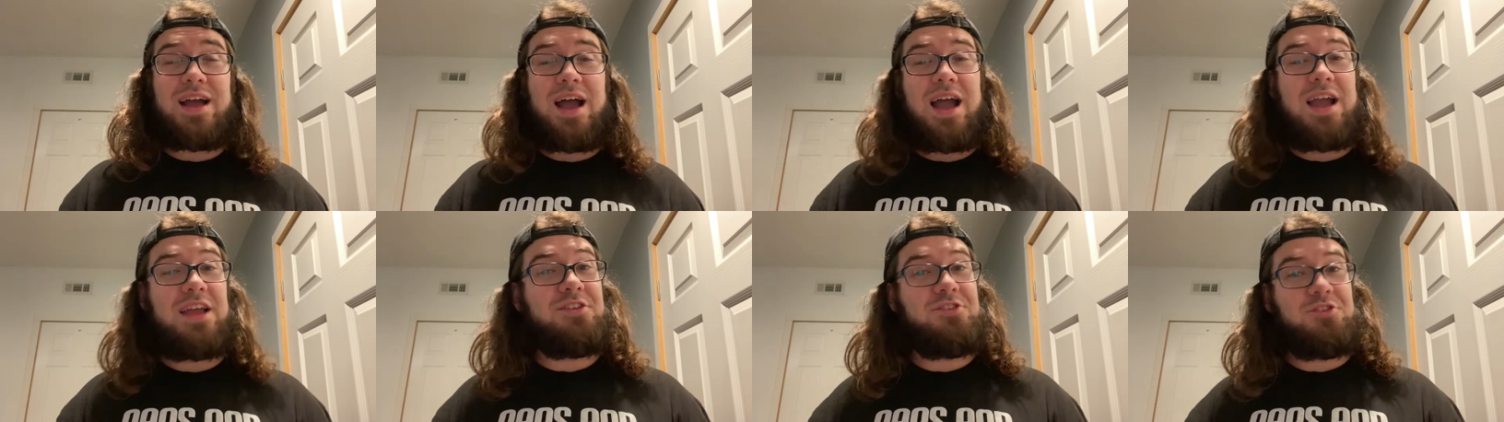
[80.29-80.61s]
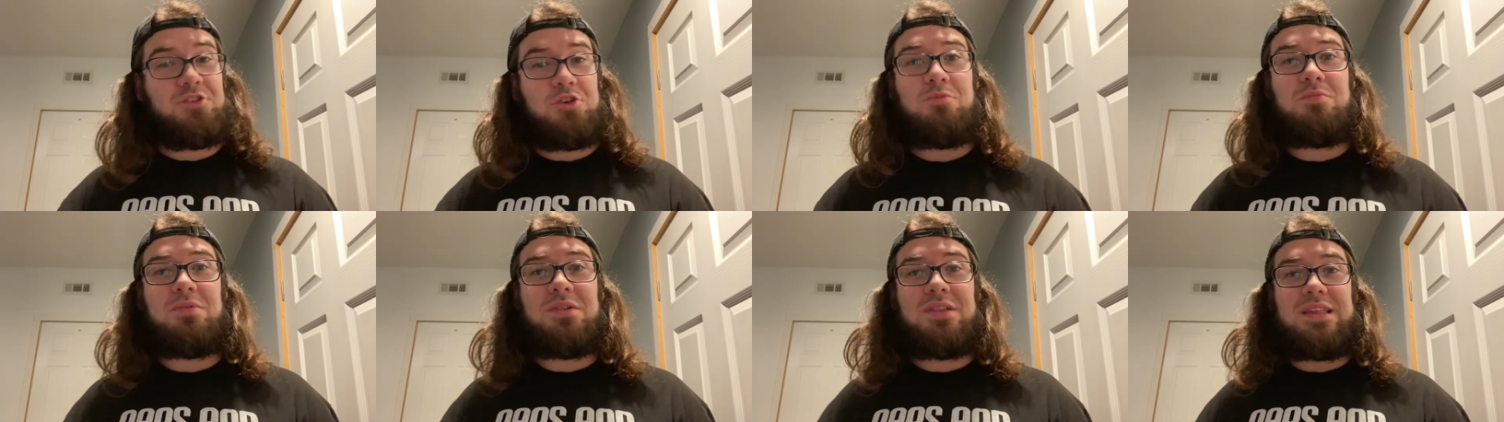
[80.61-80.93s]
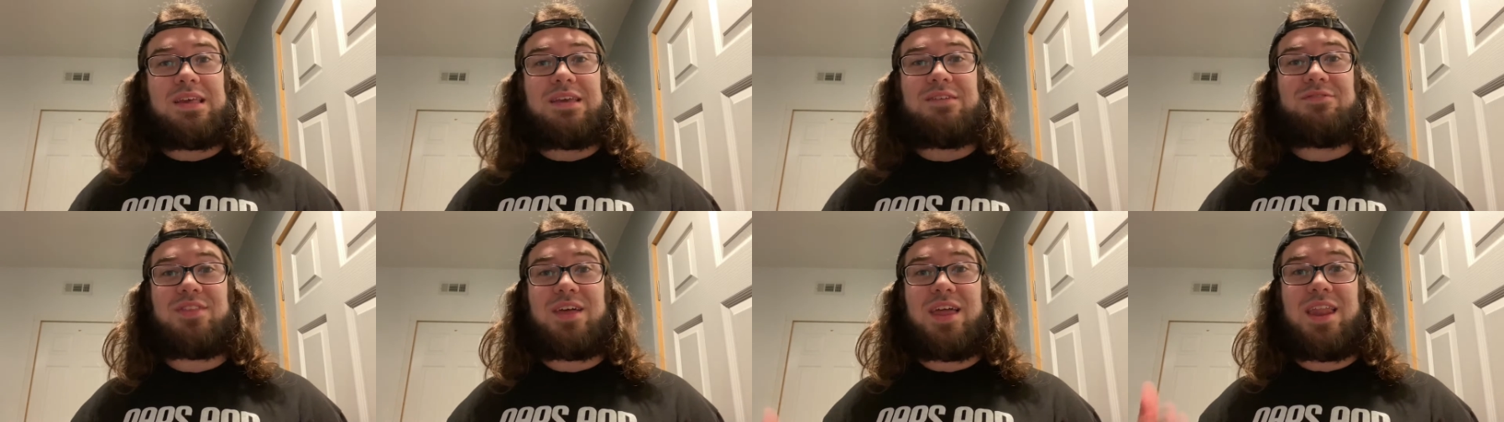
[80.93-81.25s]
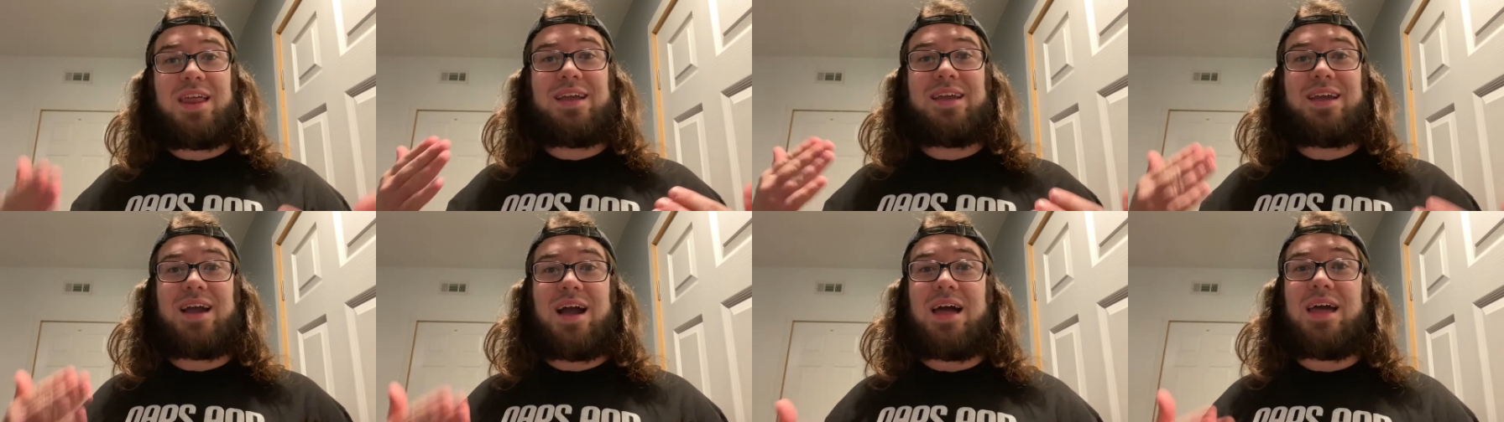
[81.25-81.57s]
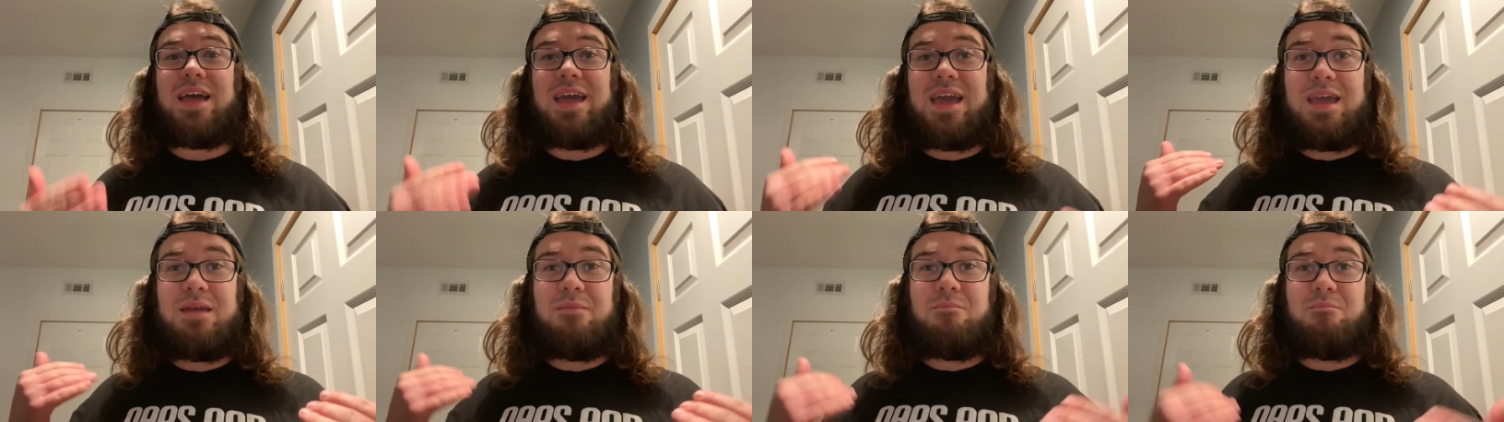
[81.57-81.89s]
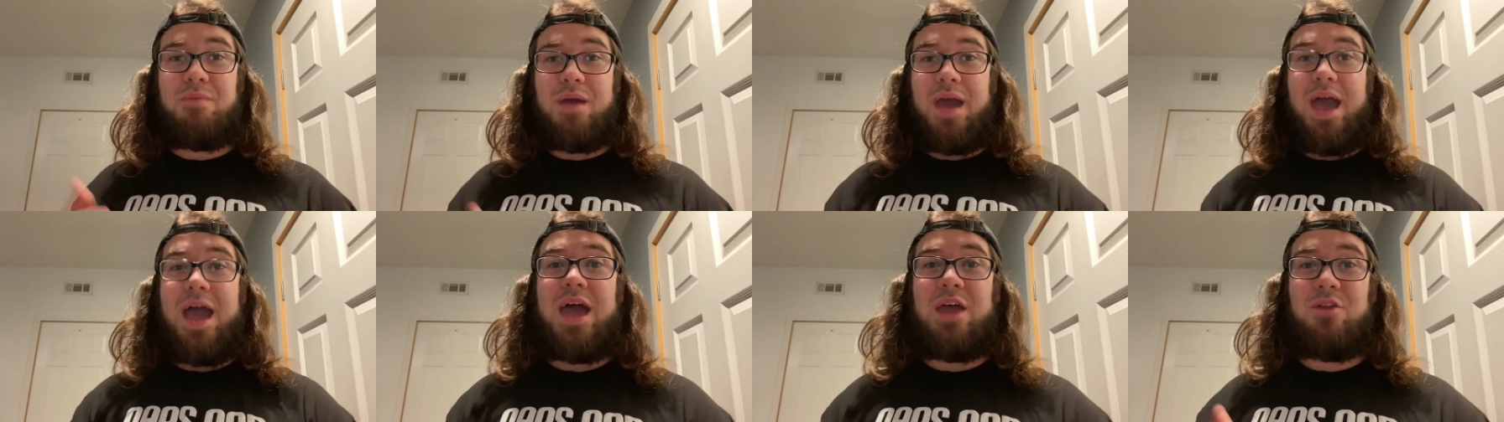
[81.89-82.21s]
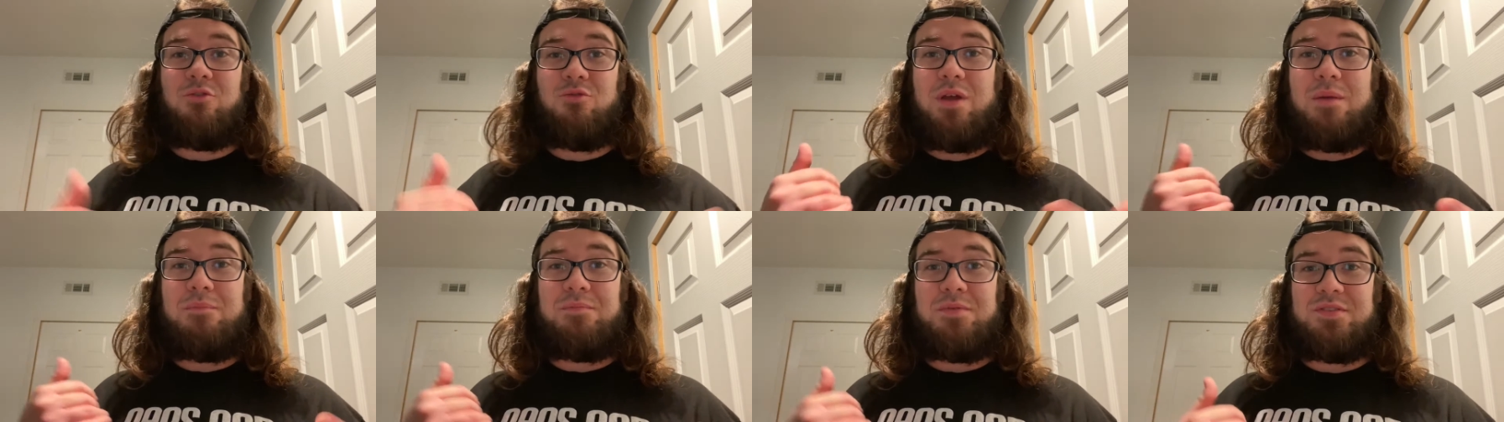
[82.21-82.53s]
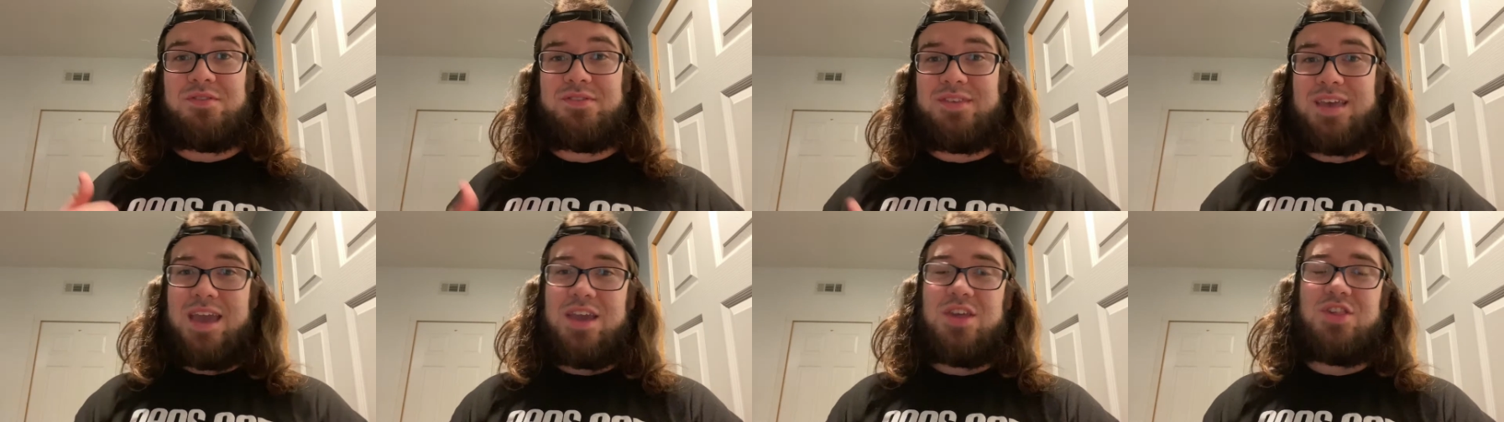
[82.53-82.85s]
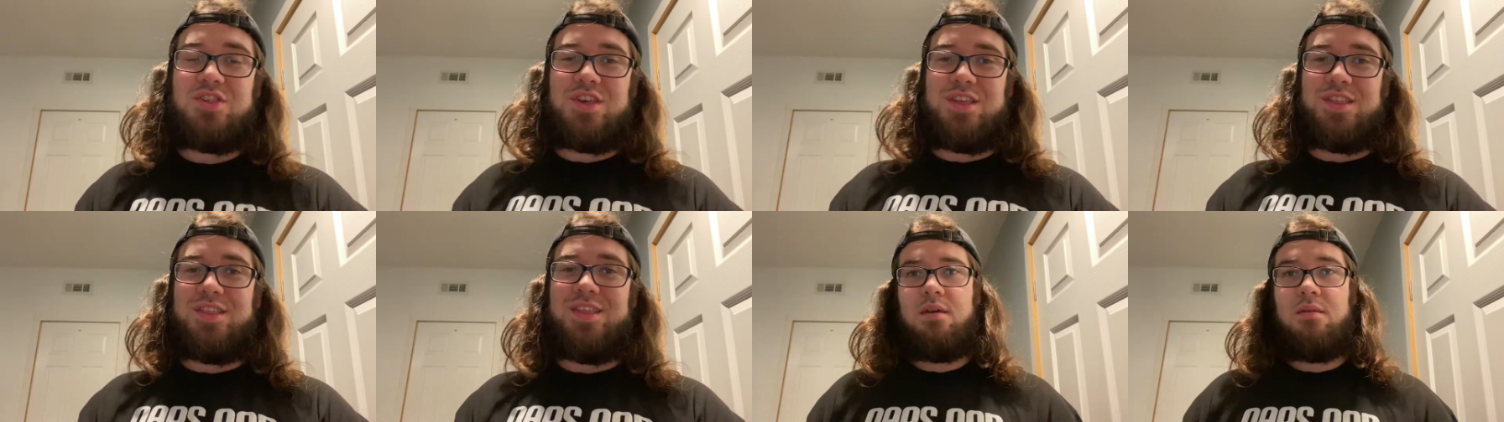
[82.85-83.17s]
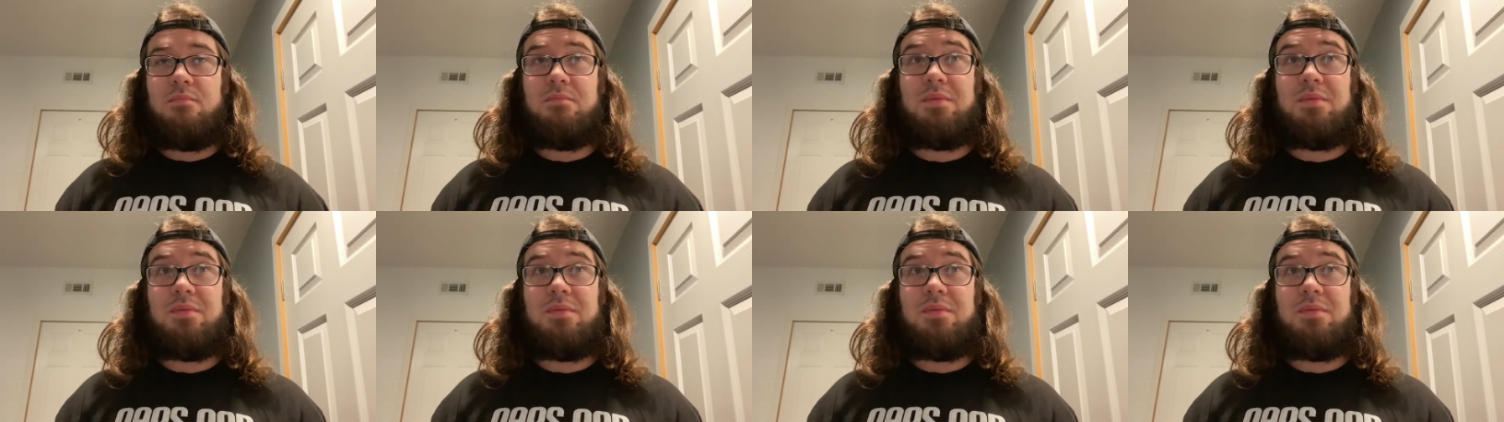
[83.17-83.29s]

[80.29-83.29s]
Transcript: I do believe that it got a bad reputation